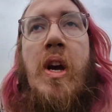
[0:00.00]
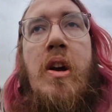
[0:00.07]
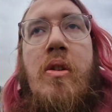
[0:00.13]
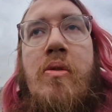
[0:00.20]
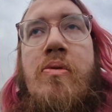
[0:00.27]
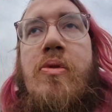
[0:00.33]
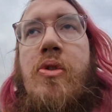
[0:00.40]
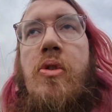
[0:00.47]

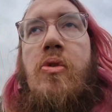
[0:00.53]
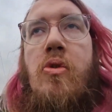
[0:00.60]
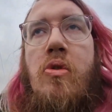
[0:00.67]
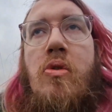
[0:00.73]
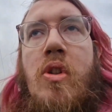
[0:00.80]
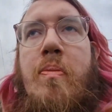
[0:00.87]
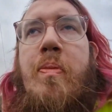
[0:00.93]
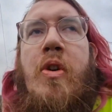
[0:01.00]
down
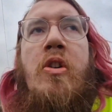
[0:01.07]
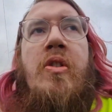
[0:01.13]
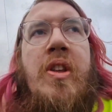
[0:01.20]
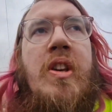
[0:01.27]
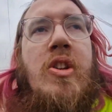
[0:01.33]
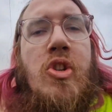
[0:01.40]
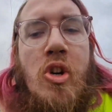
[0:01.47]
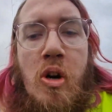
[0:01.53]
to the
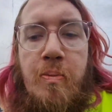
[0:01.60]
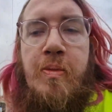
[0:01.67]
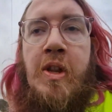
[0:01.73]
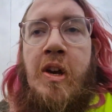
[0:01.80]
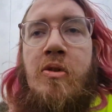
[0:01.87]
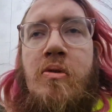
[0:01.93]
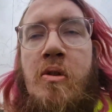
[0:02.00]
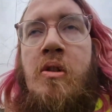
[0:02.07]
body shop
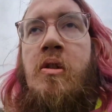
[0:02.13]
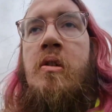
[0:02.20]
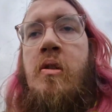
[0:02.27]
now.